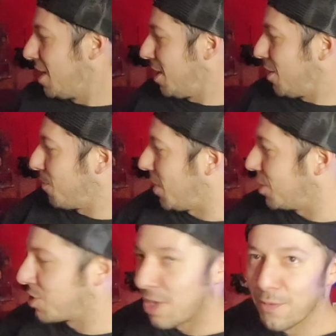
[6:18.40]
my
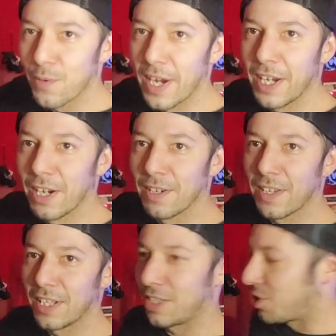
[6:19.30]
shelf right here.
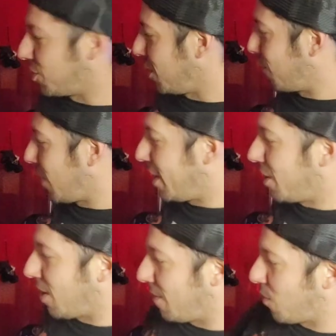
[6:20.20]
Like this shelf right
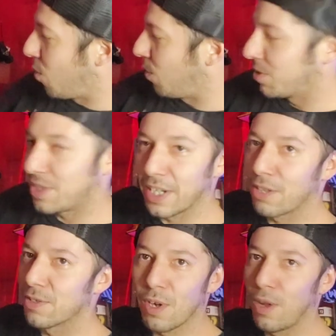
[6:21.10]
here, I have horror
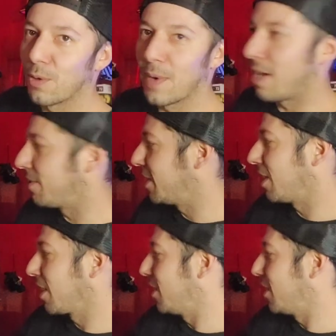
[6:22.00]
stickers all around it. I got